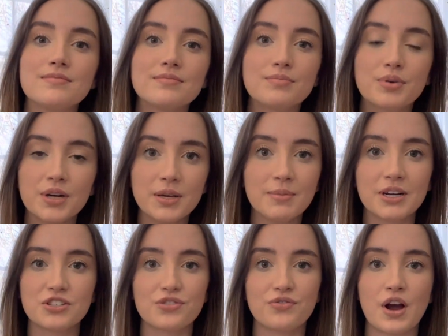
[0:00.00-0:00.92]
pretty
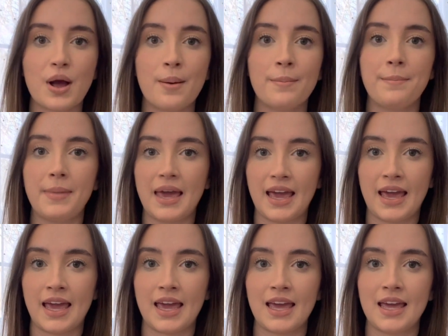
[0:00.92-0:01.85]
much from
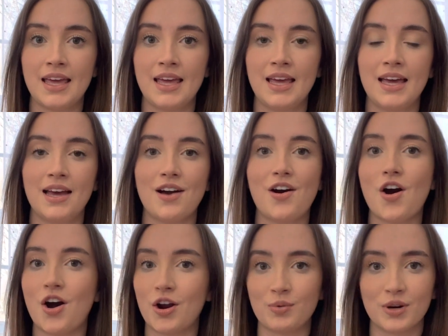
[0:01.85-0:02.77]
May
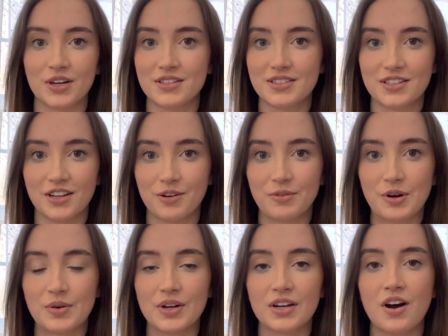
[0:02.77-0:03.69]
onwards till I
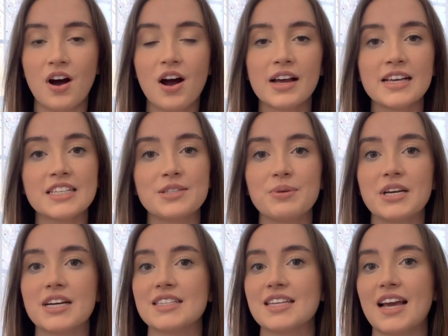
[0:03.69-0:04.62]
wrote in August,
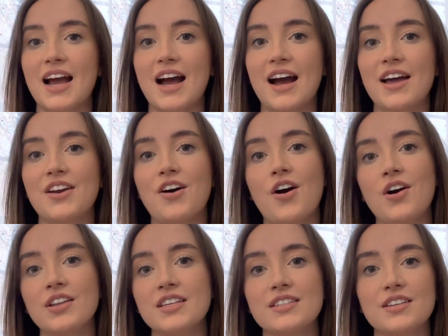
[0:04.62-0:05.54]
because I had
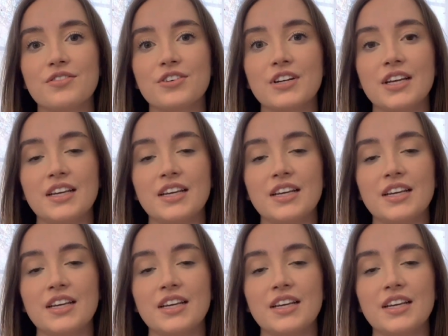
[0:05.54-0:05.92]
all these different